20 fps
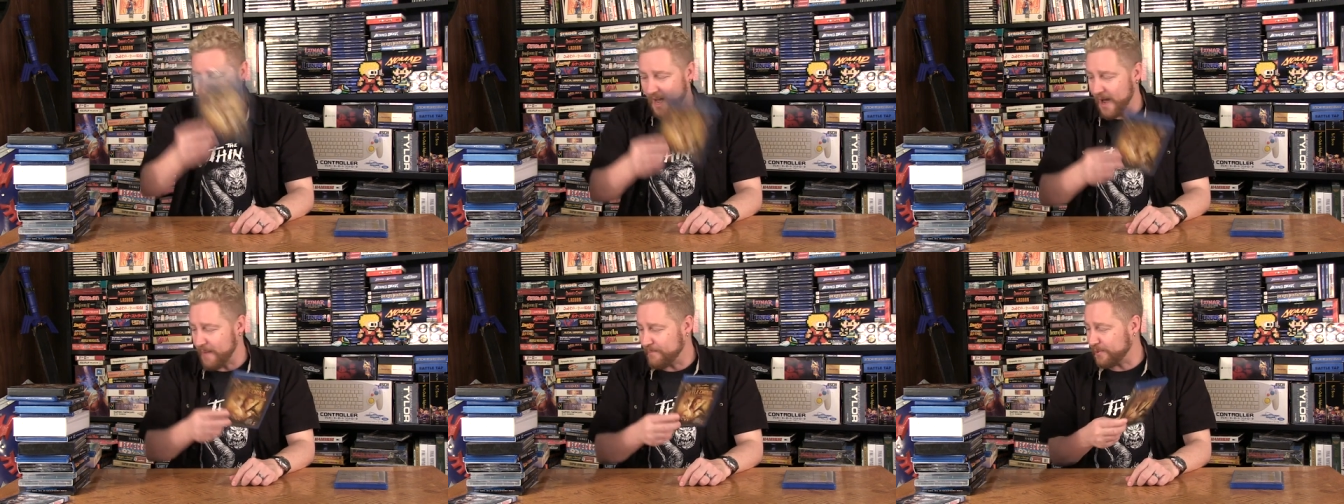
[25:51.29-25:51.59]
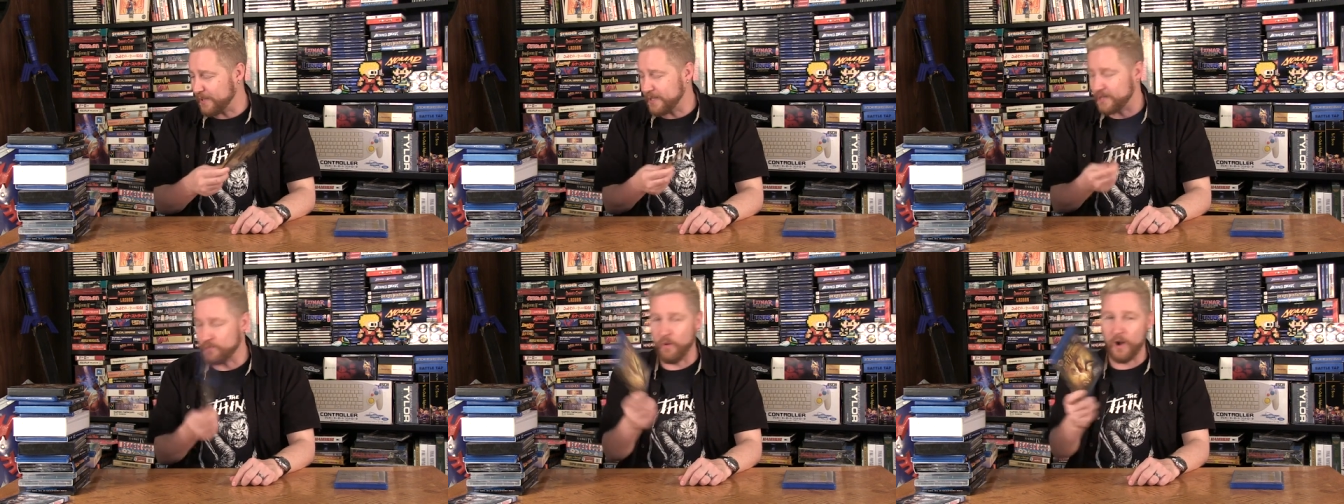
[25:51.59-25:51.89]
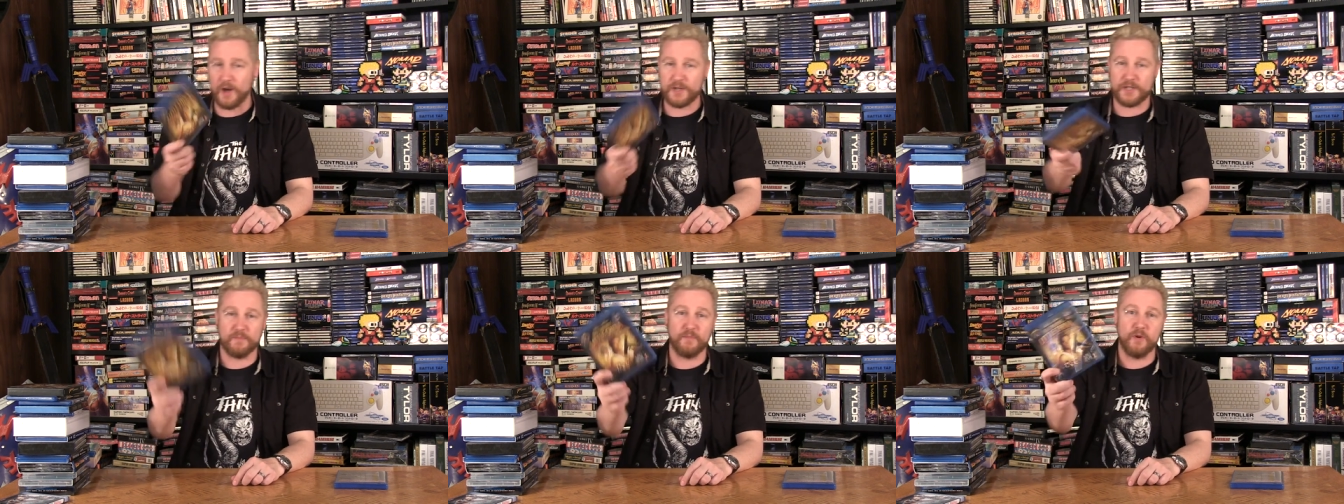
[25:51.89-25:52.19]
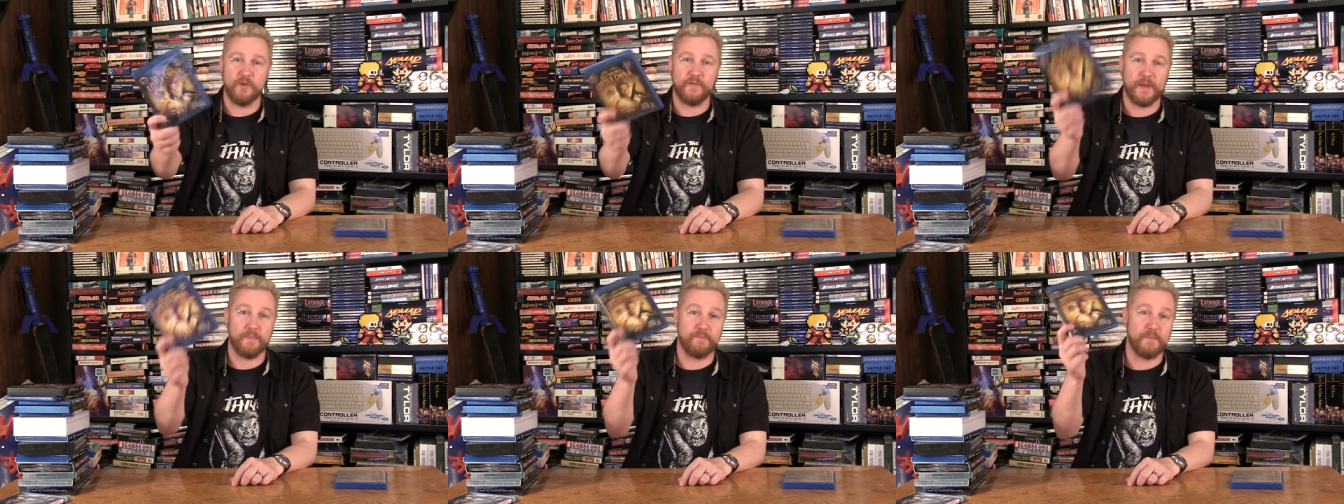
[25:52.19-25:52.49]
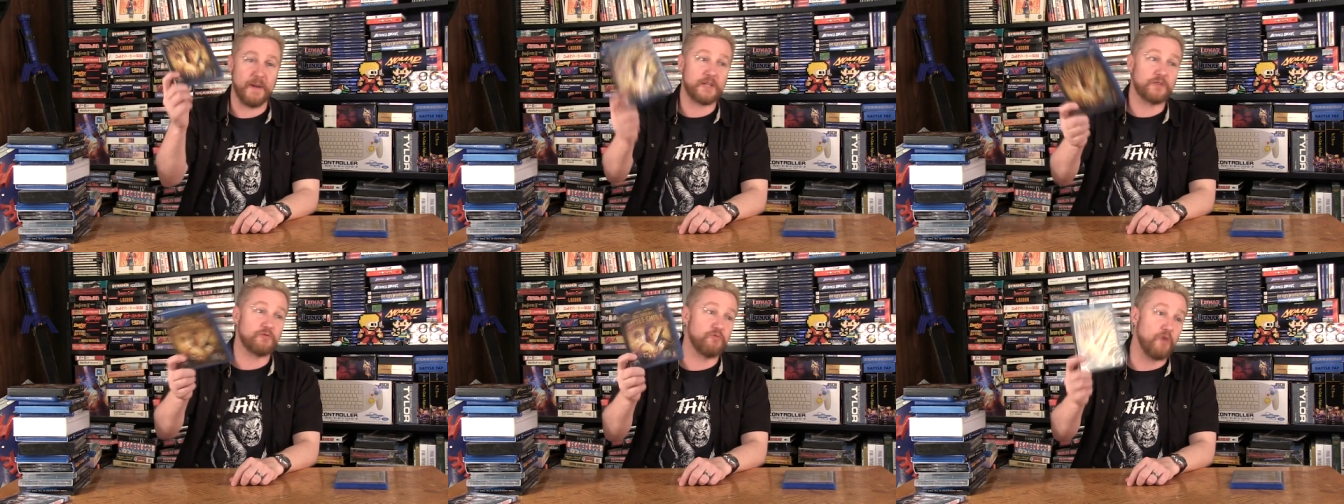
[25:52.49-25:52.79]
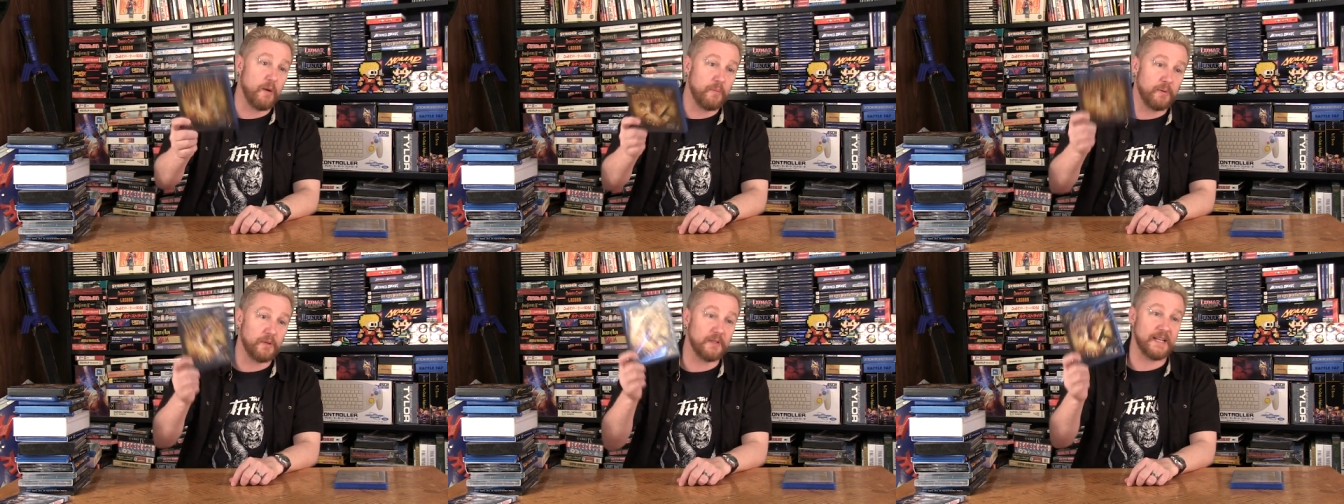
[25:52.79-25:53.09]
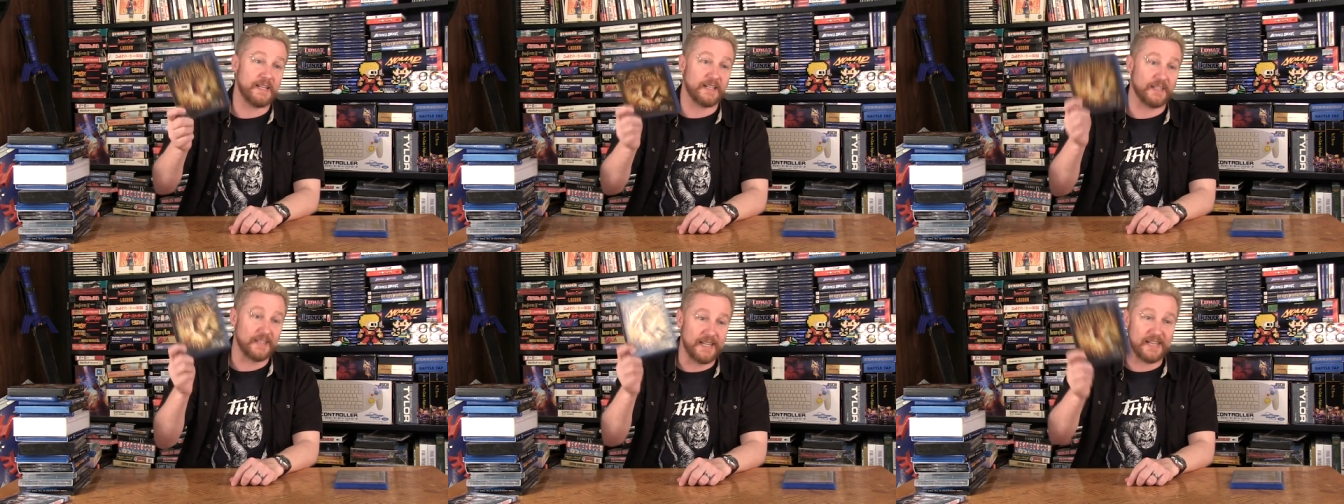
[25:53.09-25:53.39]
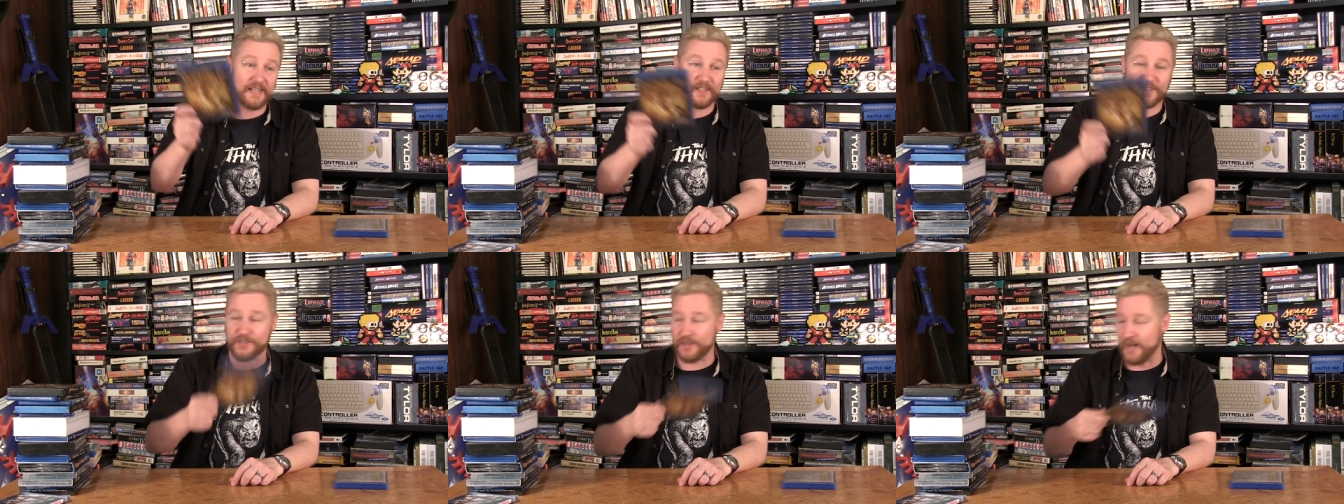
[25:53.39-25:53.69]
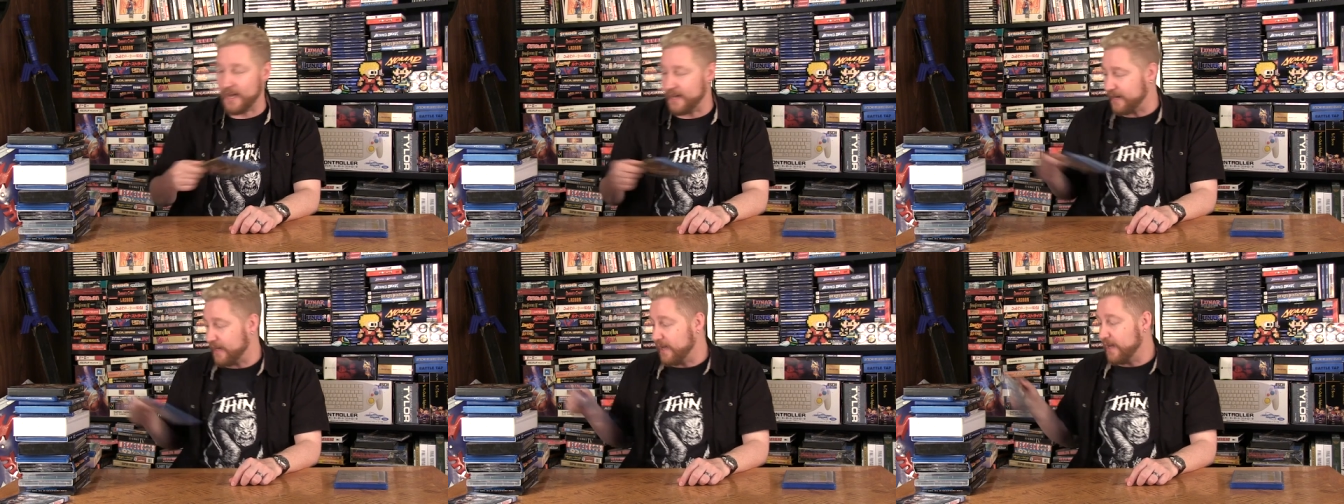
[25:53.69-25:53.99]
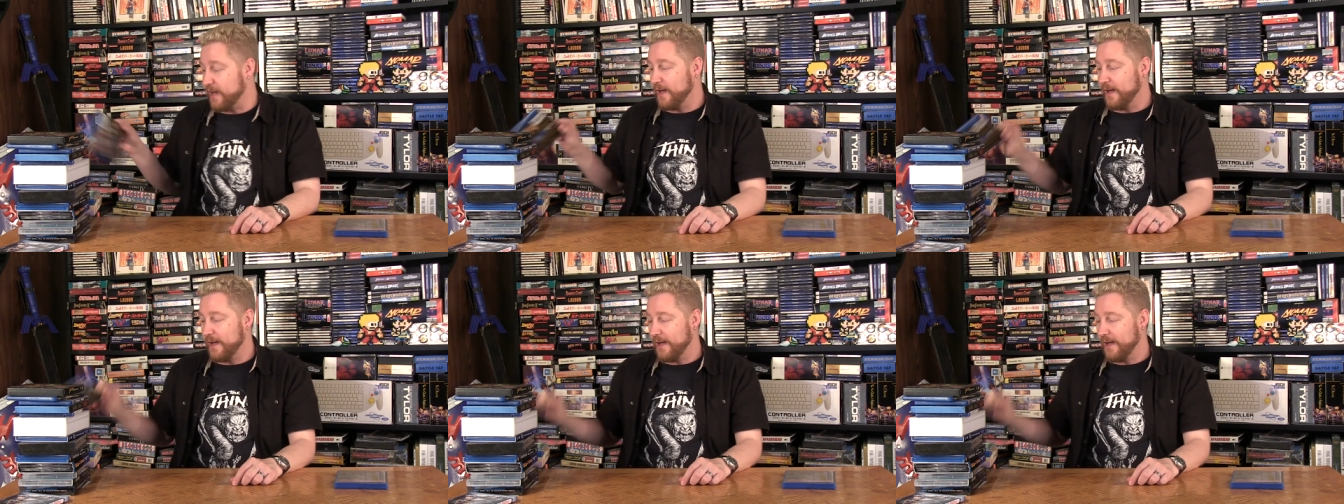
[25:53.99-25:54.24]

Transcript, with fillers: and please watch the movie Big Trouble in Little China.